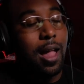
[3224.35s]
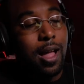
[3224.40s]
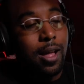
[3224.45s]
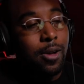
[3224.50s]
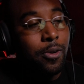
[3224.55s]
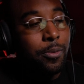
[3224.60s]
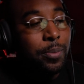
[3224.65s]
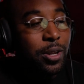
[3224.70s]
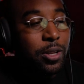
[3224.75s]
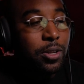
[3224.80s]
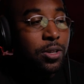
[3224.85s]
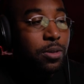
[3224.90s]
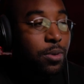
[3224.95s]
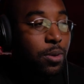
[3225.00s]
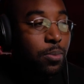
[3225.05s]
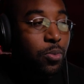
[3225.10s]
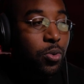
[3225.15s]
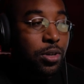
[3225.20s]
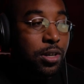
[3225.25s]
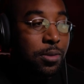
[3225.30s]
It would be a little
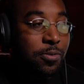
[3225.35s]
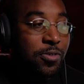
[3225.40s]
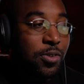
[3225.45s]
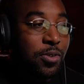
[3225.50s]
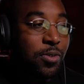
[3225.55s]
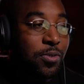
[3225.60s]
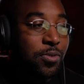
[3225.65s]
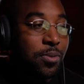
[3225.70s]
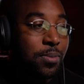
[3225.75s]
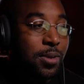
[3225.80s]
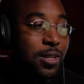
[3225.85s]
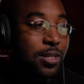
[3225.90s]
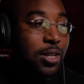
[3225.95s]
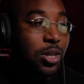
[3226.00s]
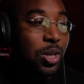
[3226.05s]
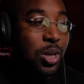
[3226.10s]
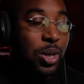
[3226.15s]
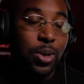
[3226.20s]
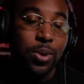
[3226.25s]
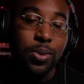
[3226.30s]
bit more difficult for me to
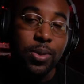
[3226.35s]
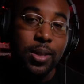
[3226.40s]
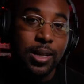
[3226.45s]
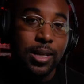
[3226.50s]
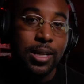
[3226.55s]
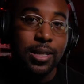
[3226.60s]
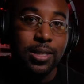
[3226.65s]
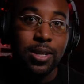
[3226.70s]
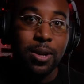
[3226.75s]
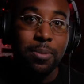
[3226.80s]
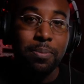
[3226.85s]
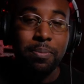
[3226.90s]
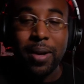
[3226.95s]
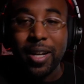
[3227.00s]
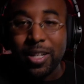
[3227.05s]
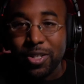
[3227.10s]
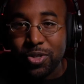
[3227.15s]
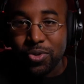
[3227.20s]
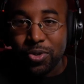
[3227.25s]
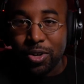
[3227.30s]
learn the licks on
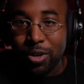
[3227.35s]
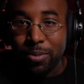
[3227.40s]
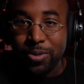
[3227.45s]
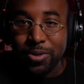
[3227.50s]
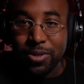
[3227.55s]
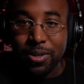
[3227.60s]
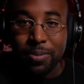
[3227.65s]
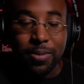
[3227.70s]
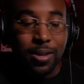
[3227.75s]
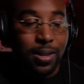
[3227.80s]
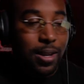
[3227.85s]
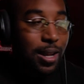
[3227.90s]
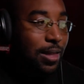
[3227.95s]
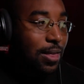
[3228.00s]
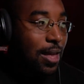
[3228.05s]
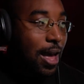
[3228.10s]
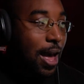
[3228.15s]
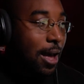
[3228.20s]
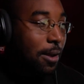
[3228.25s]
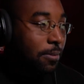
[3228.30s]
bass drum or something like
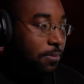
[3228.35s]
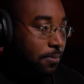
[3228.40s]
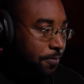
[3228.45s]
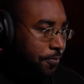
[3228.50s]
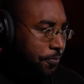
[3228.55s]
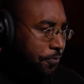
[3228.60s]
that.